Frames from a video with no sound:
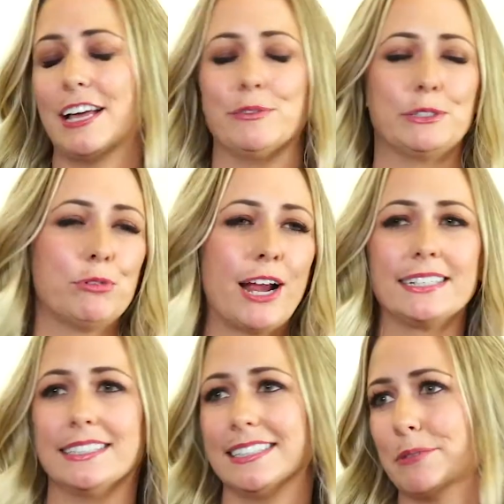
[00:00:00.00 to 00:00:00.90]
I was
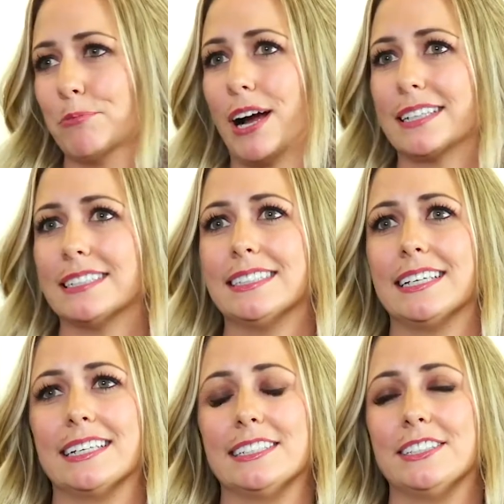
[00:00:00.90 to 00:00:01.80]
practicing and
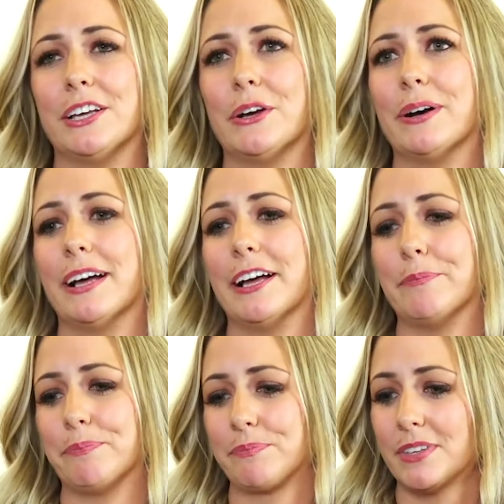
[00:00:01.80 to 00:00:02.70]
practicing, and so
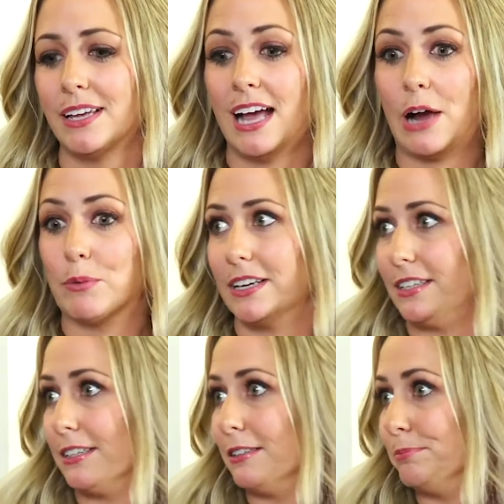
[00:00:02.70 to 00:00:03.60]
I wanted
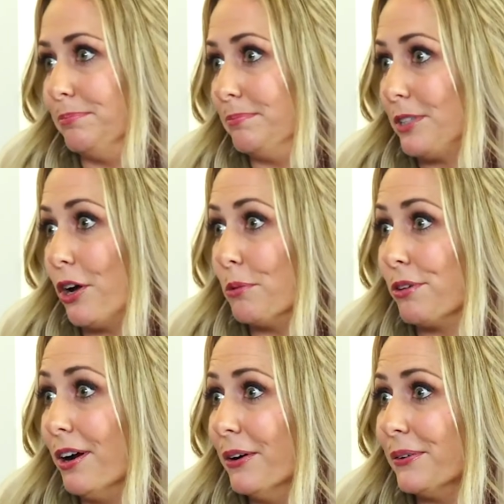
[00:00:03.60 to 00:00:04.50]
to go
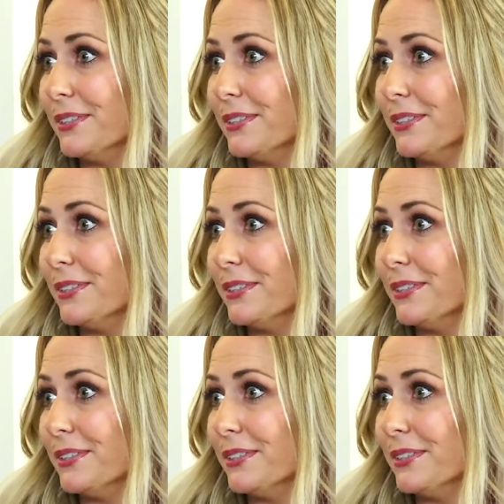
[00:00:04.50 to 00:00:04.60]
pro,